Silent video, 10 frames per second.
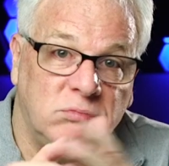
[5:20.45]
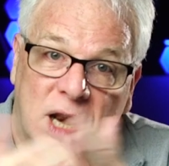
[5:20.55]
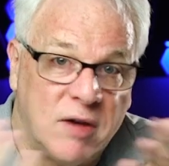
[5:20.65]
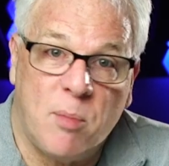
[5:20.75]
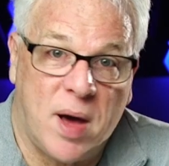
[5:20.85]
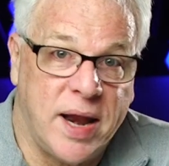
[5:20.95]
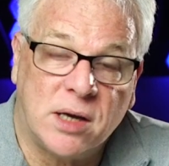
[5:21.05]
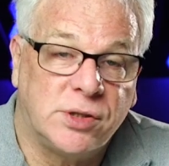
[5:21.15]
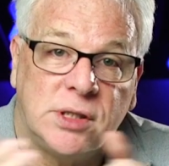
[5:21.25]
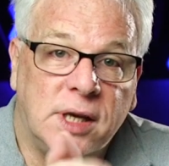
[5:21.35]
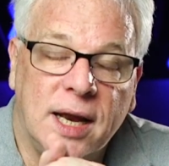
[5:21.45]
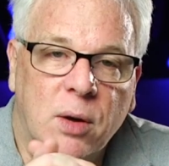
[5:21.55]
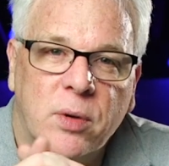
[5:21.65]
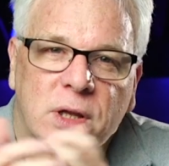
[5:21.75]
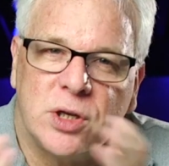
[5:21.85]
that everybody else is
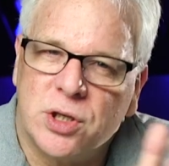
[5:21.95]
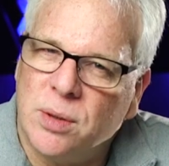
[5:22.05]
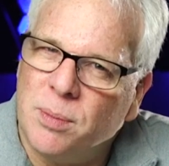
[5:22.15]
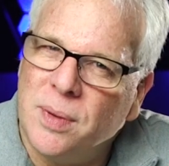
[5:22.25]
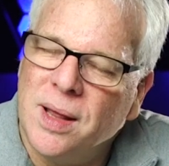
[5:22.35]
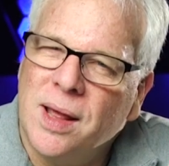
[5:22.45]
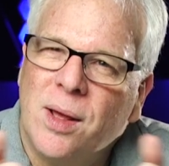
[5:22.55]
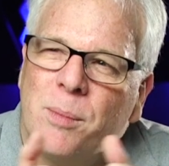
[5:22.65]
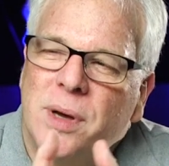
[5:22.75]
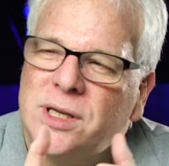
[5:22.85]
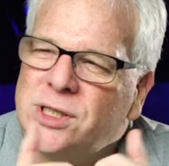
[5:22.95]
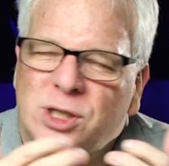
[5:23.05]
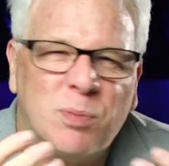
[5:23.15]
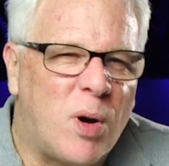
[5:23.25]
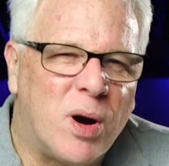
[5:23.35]
dealing with, but it's
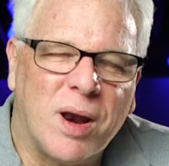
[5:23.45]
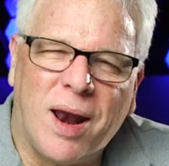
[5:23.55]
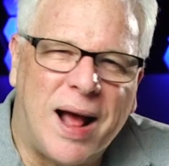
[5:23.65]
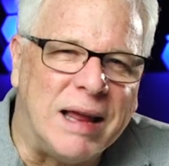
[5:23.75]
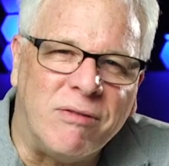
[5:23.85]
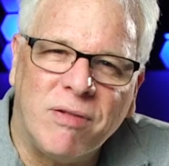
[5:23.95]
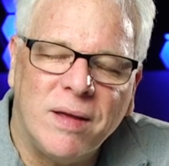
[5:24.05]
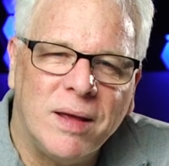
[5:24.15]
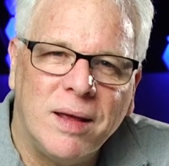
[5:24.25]
just part of life.